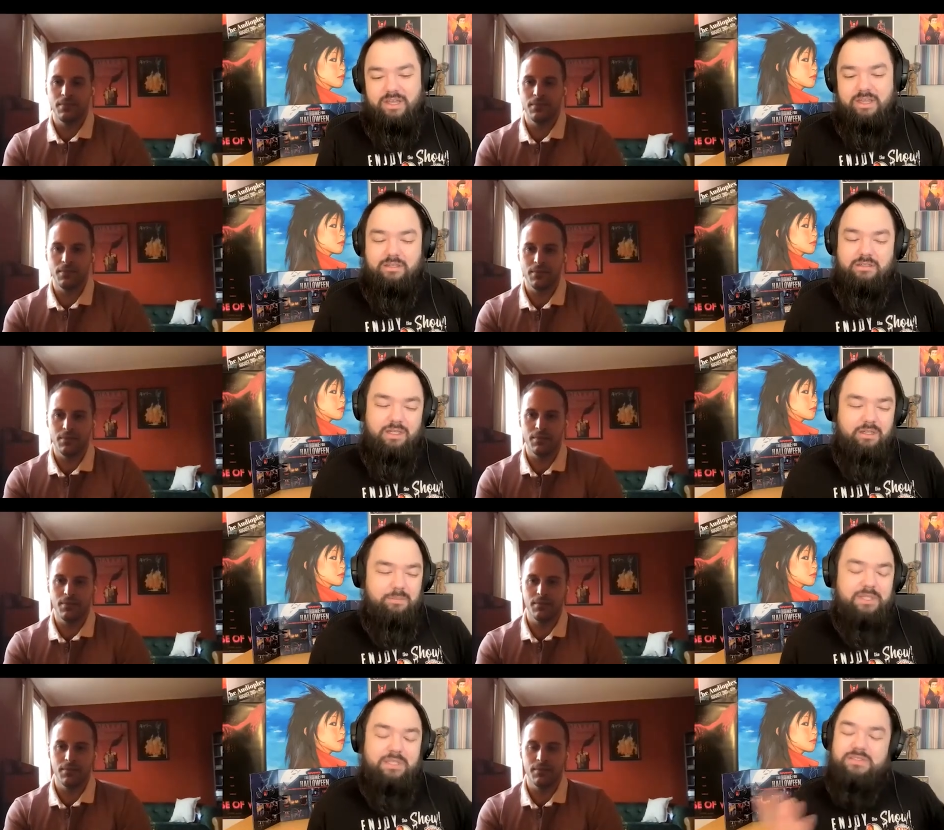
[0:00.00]
Speaker 1: like
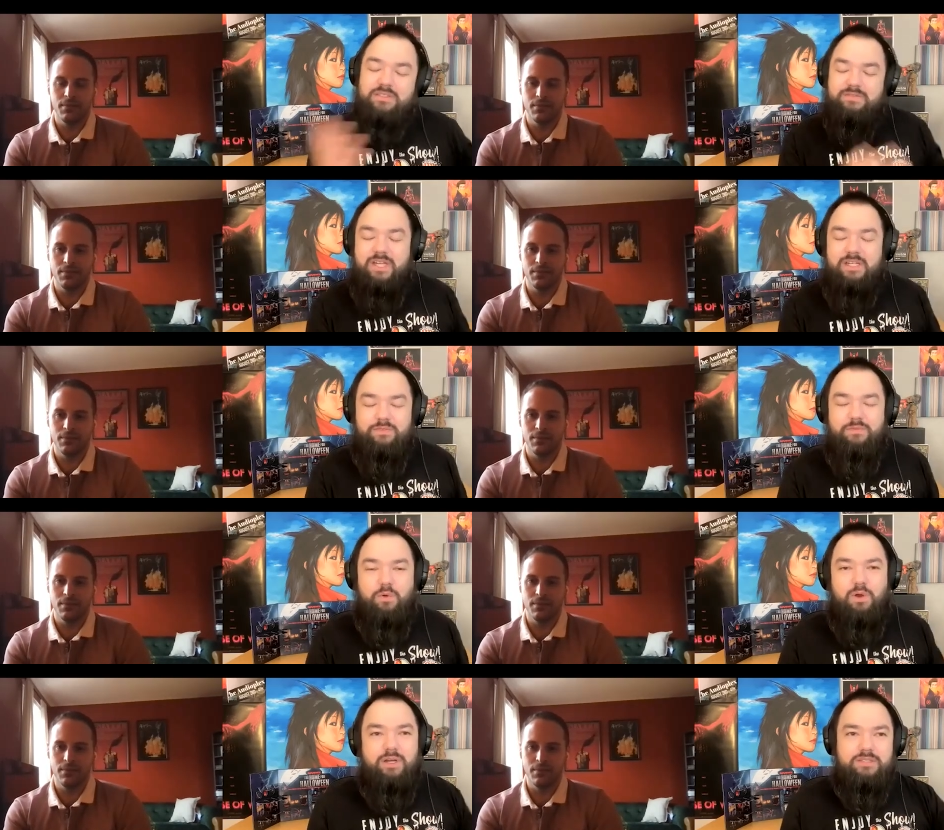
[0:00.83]
because of
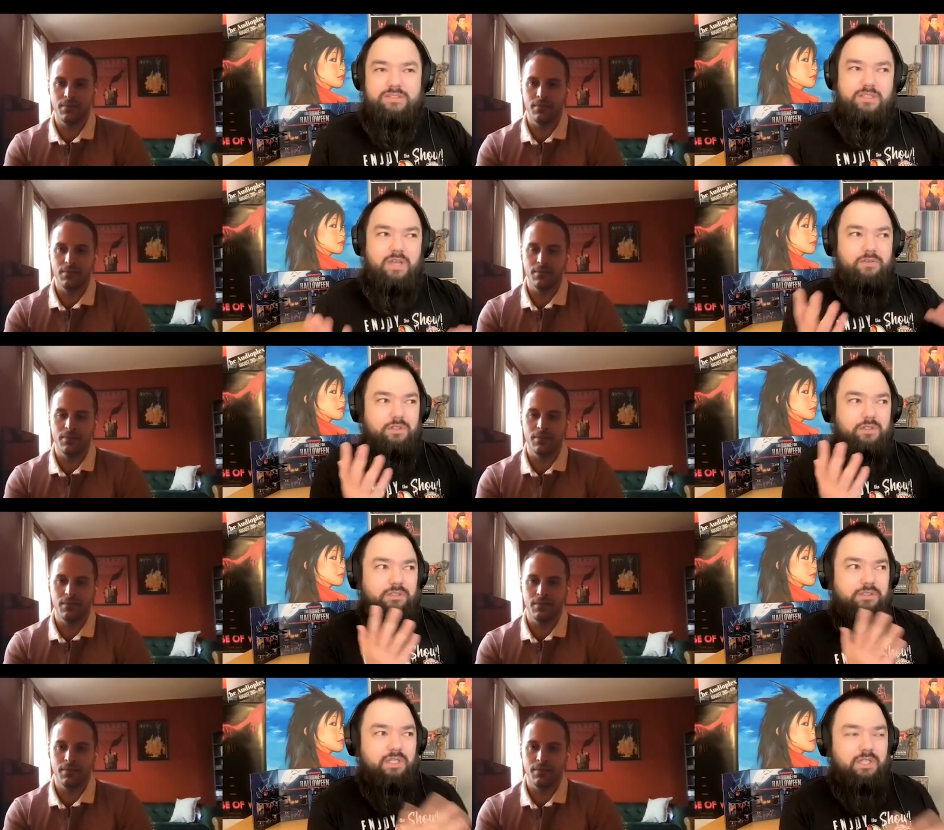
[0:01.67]
'94, I
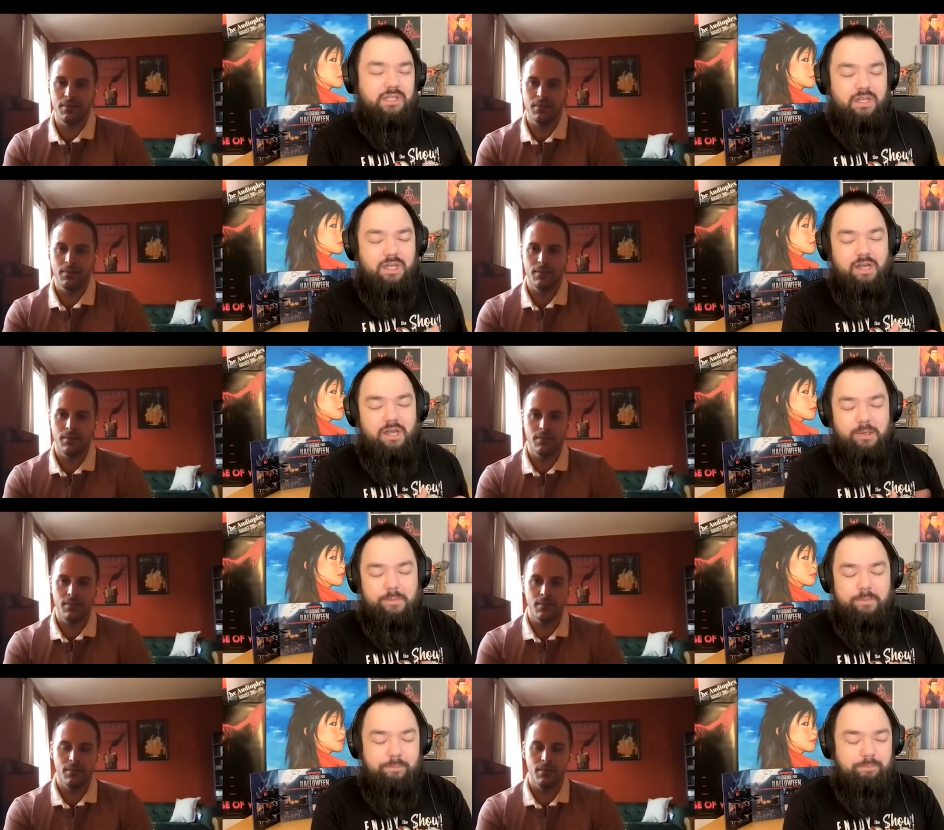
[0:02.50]
discovered
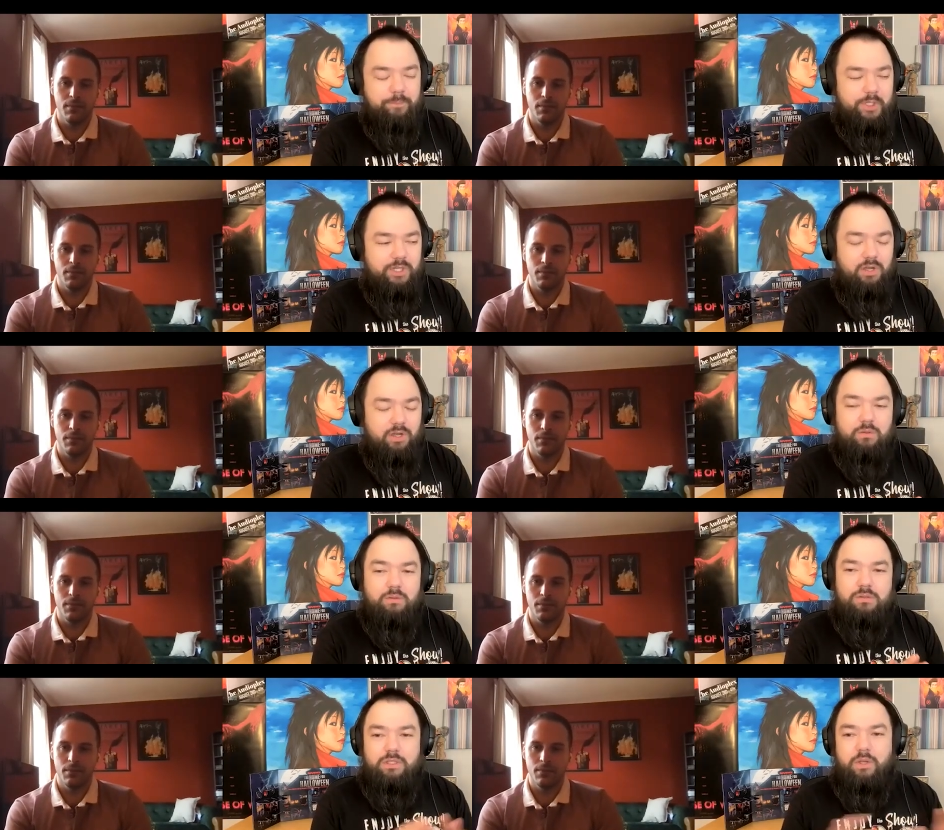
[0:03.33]
um, you
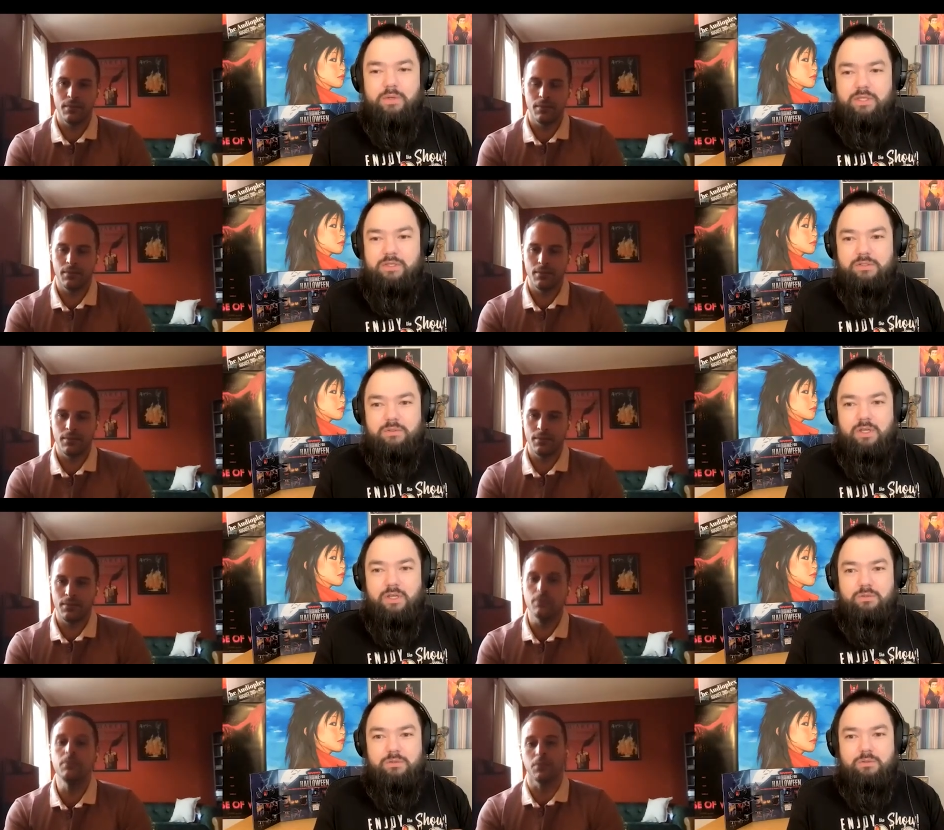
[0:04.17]
know Chloe
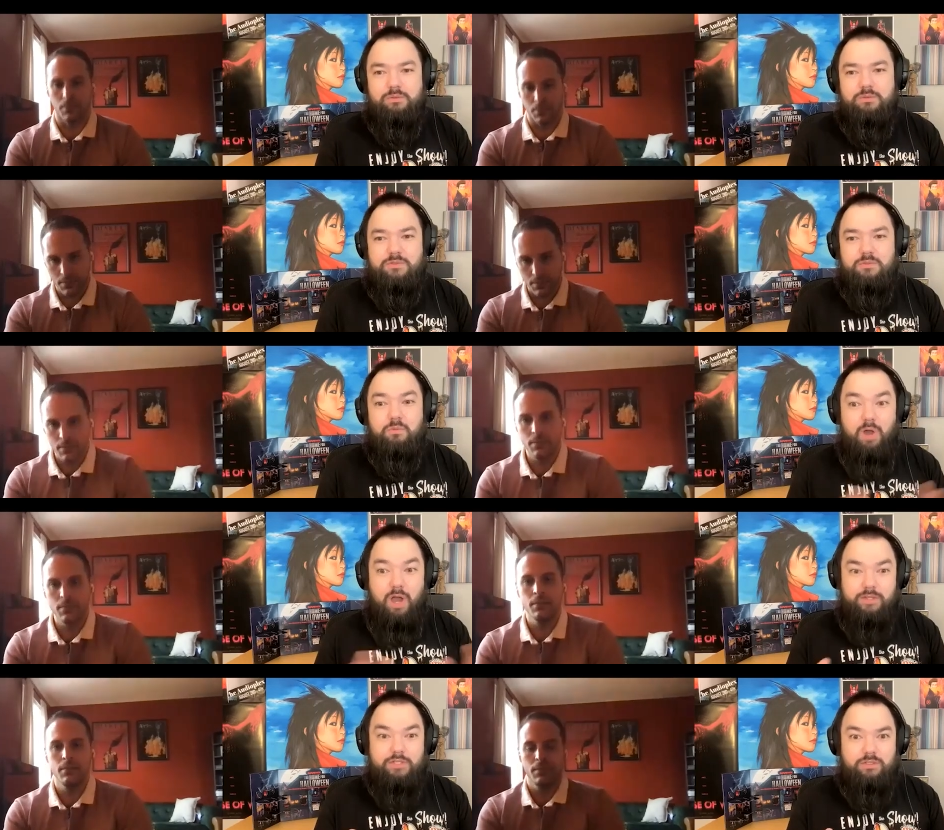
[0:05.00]
Okuno, whose
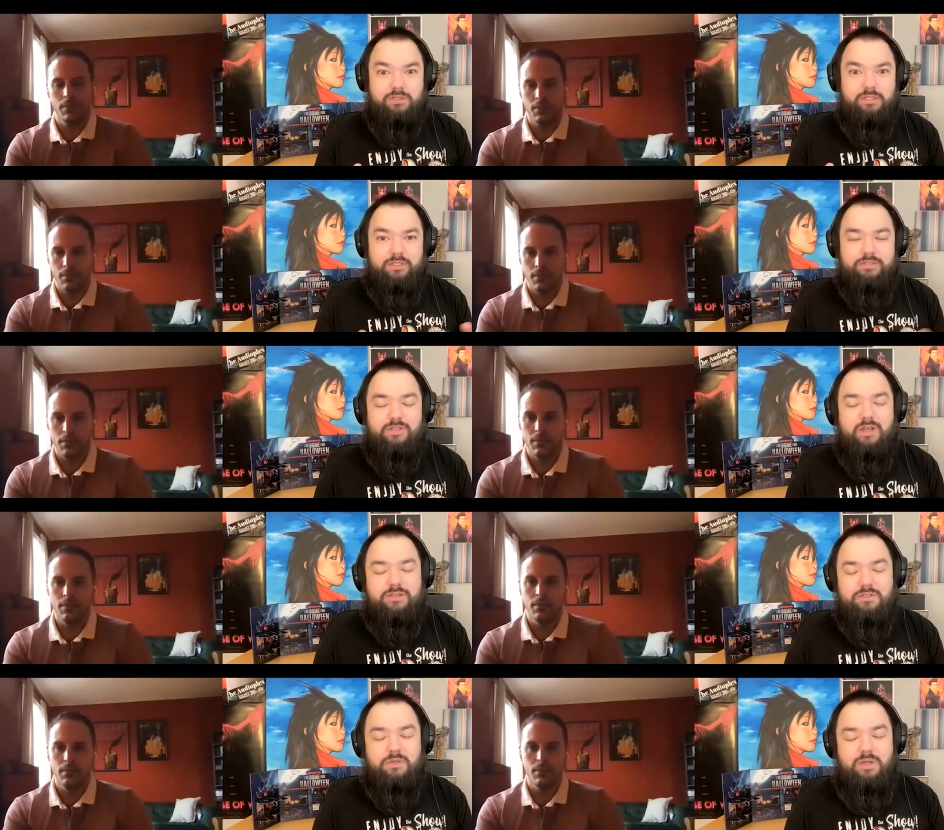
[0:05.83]
Watcher is
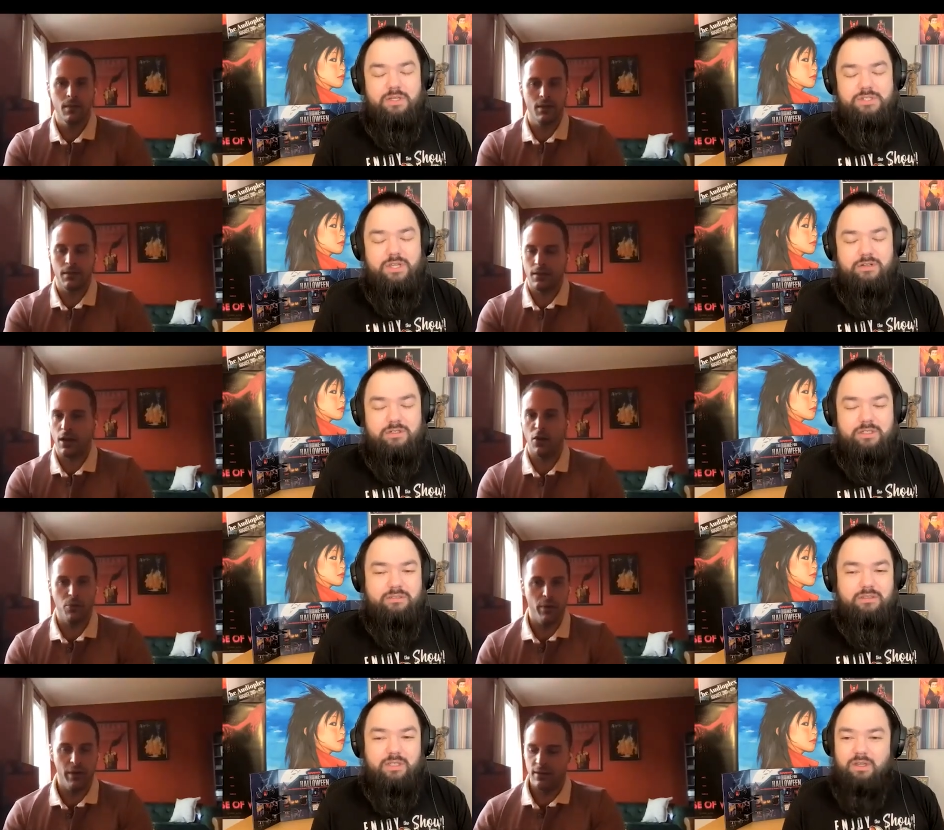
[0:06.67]
also on Shudder
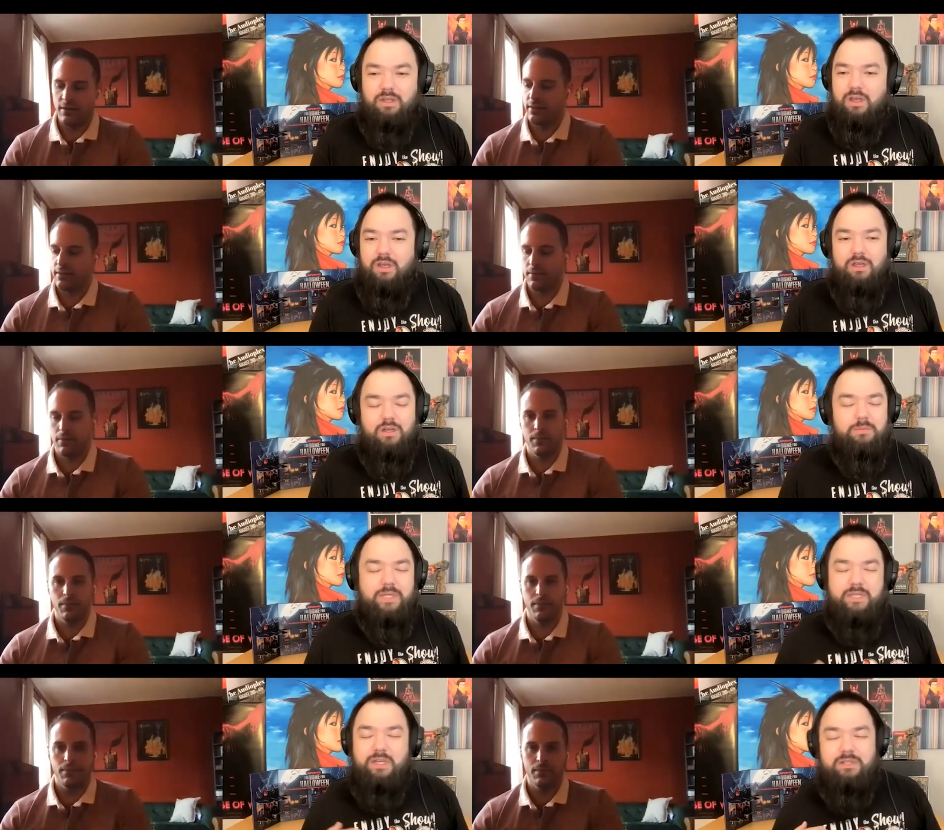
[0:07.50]
and Unreal Oh
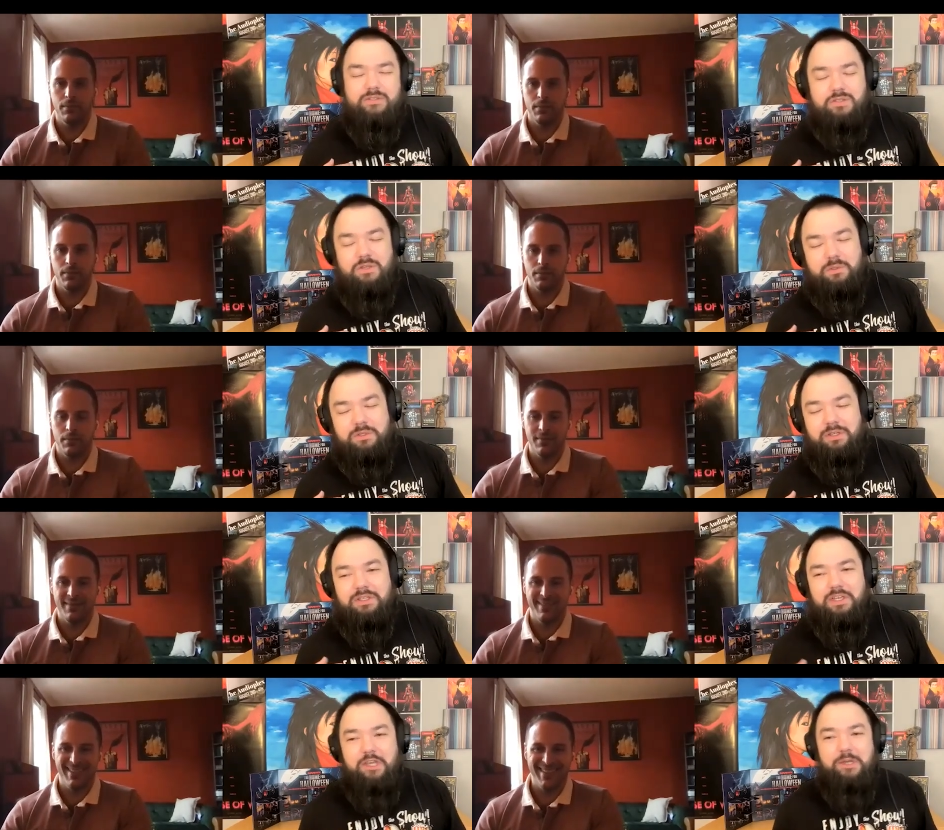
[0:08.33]
my God, so
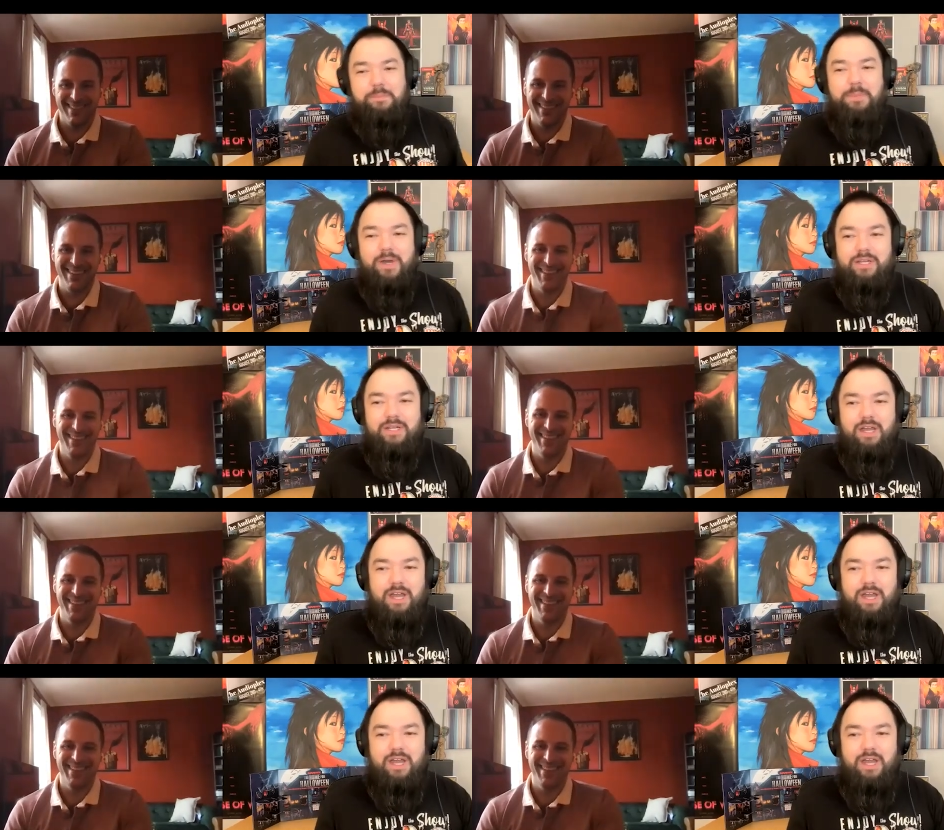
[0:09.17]
good. But,